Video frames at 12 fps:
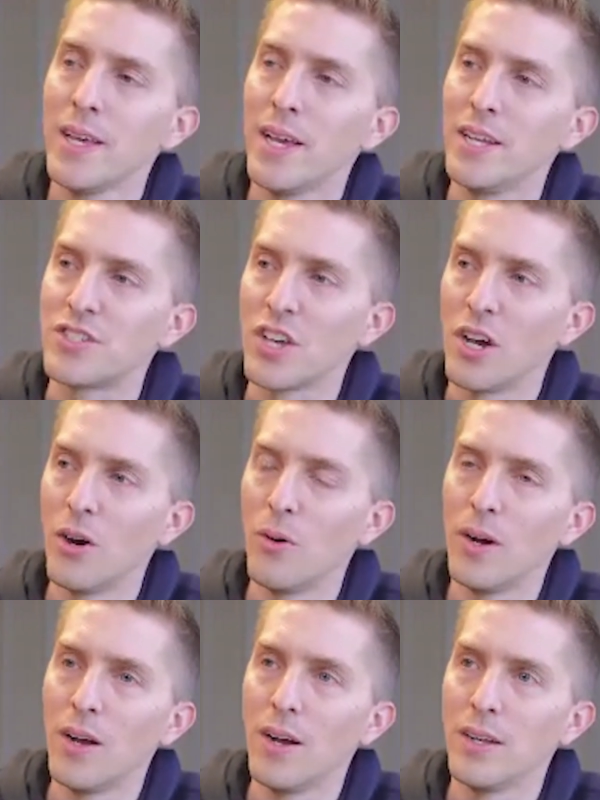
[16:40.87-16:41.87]
And
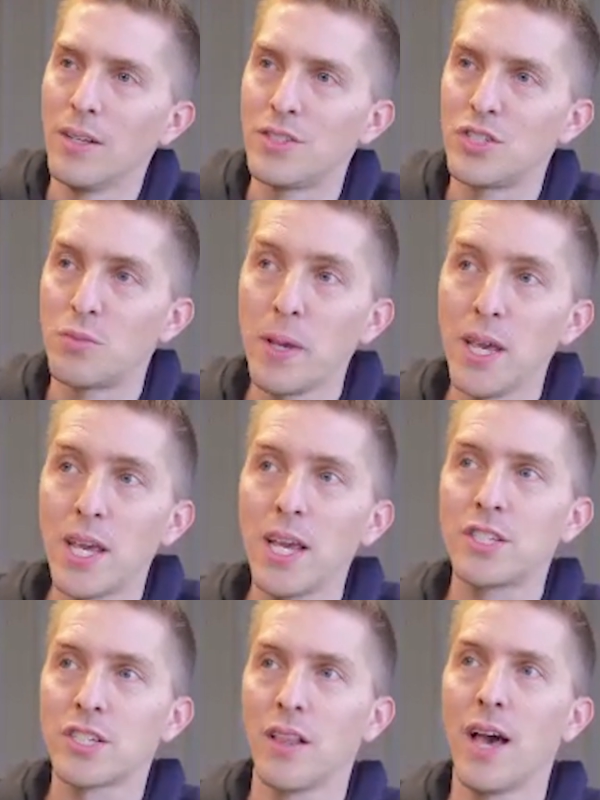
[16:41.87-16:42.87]
so
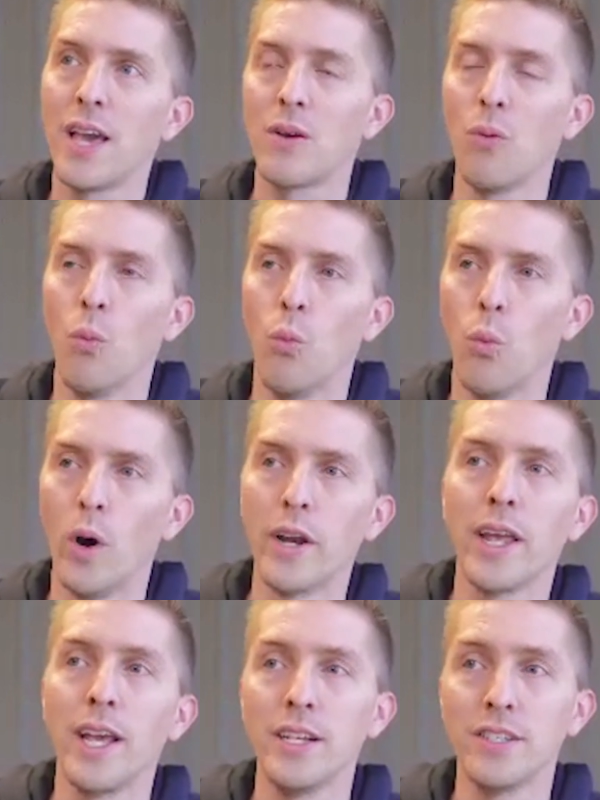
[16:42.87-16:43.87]
speaking to like what
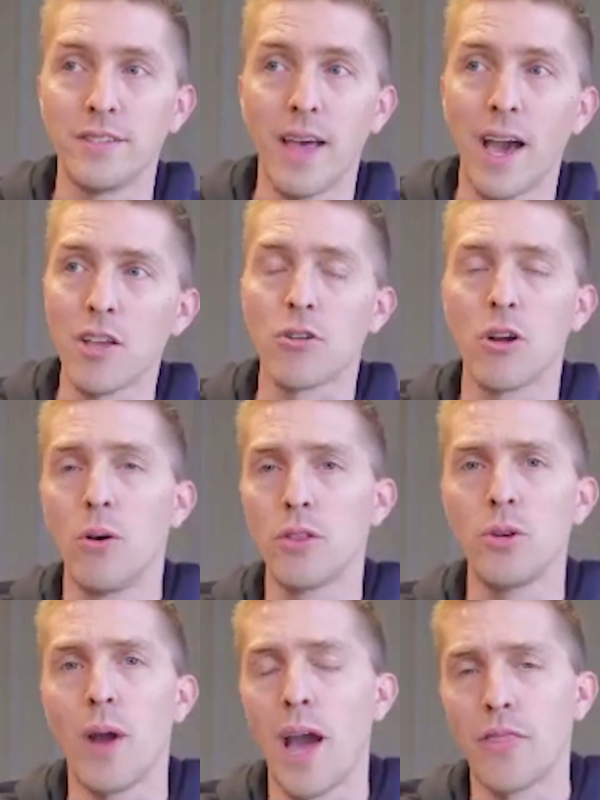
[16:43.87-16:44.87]
it is that you're going
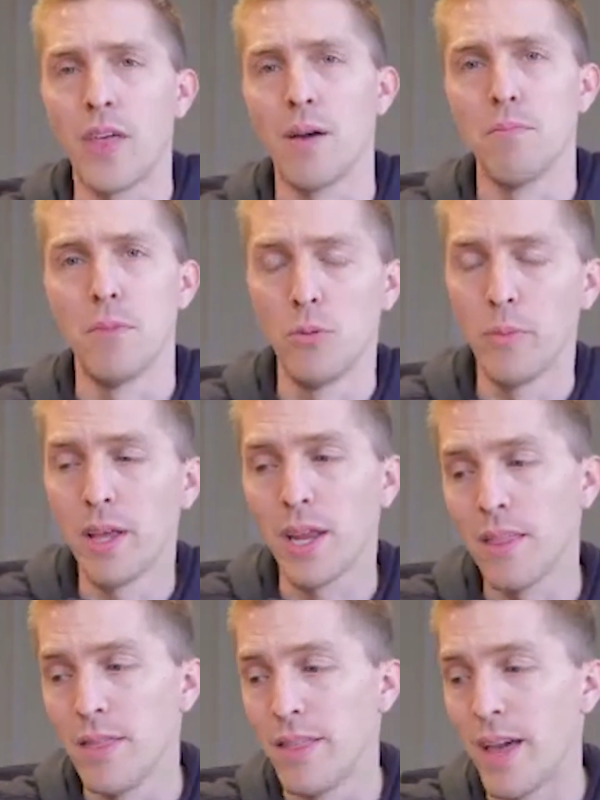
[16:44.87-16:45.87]
through at that moment,
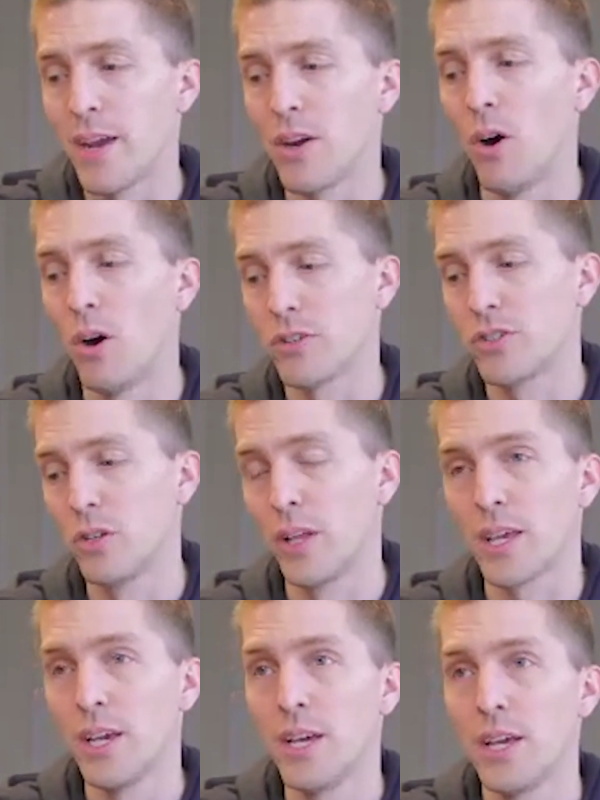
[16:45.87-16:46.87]
and then also
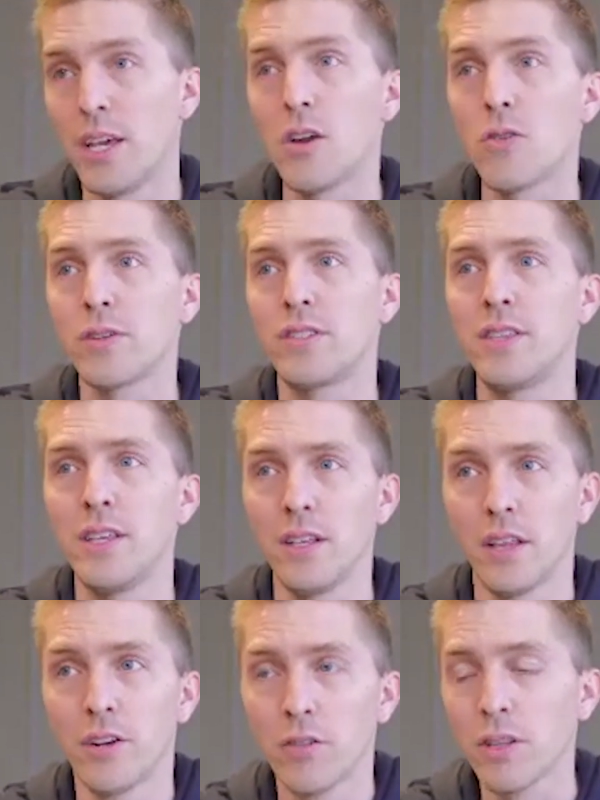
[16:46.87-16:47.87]
like, here is
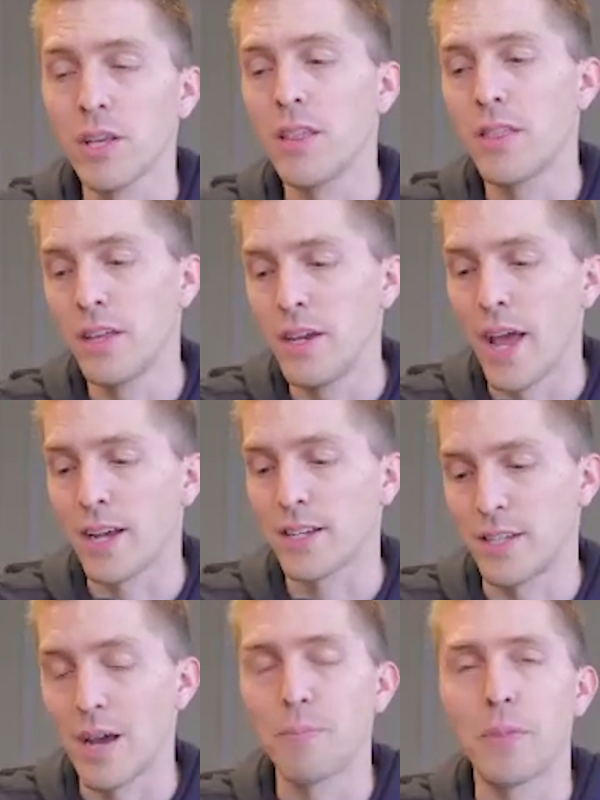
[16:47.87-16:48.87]
literally the next
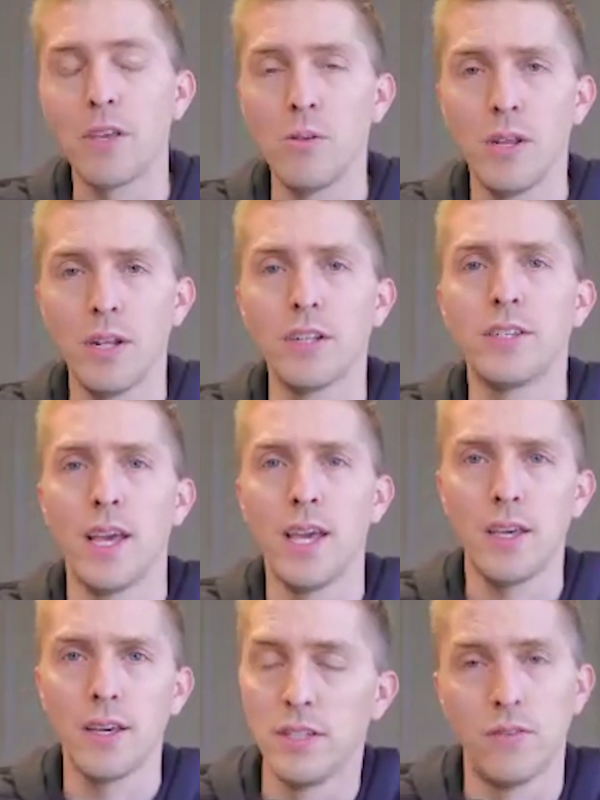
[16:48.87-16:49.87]
step that you need to
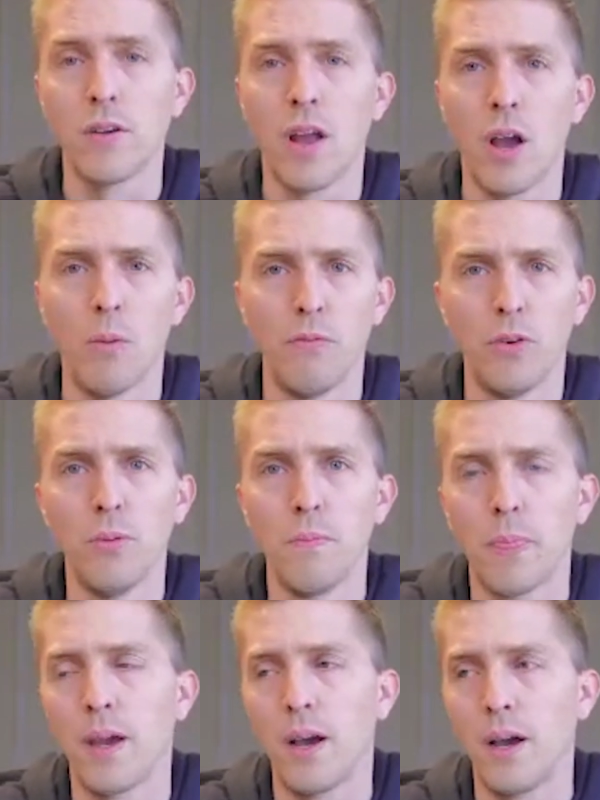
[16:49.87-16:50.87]
take is very helpful,
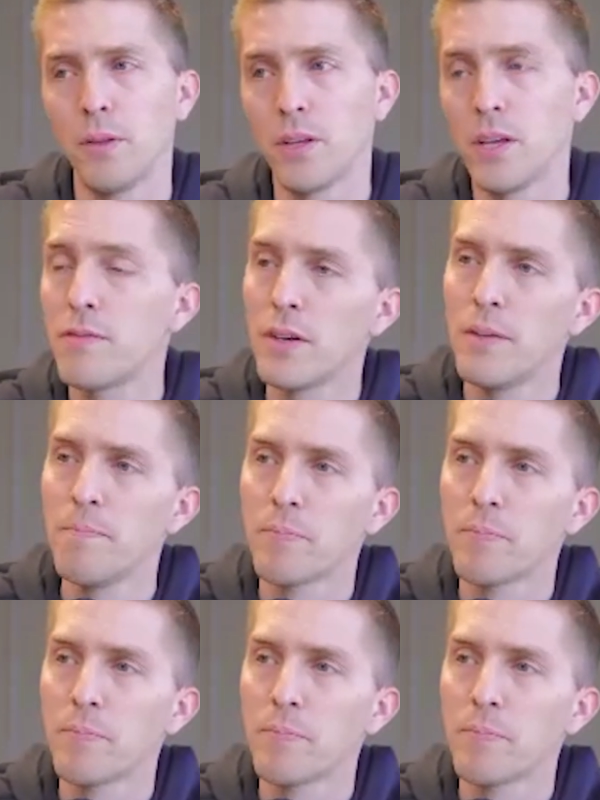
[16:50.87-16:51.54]
I believe.